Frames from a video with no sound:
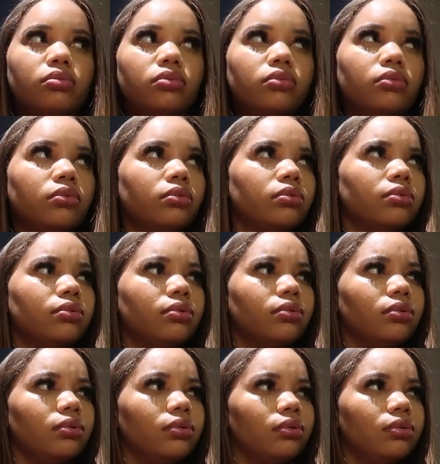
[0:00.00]

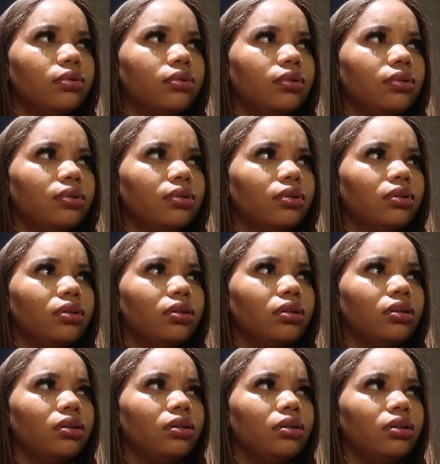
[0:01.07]

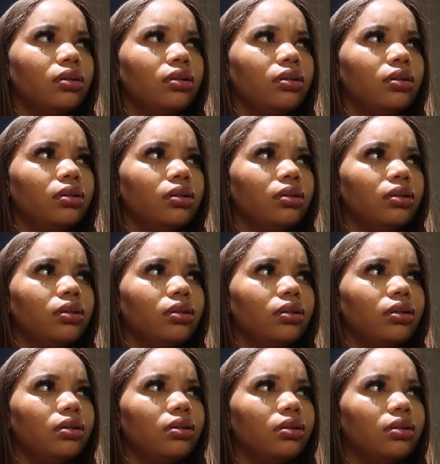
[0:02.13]

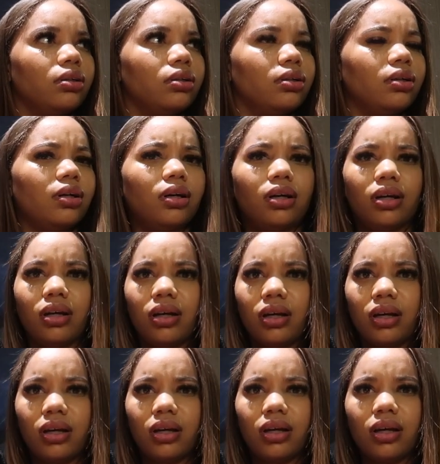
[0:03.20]

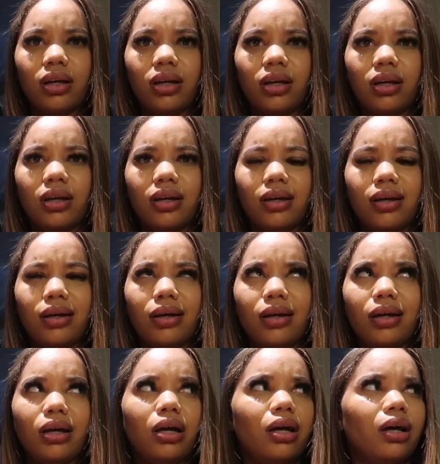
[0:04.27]

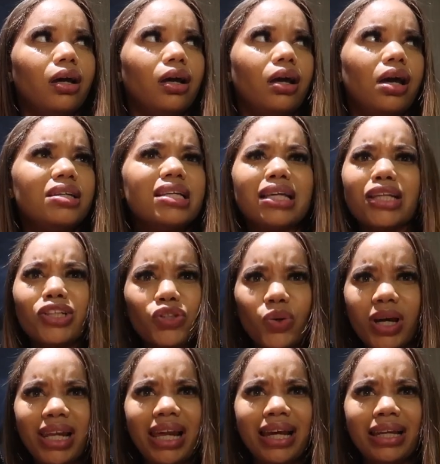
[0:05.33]

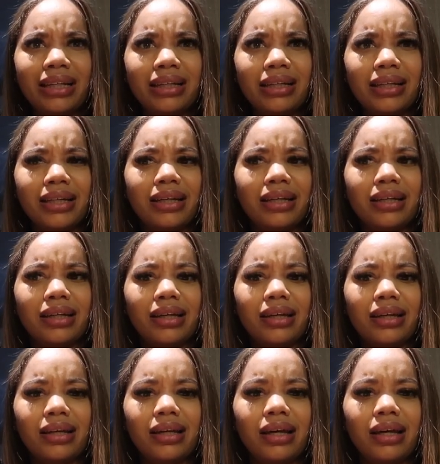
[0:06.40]
(silence)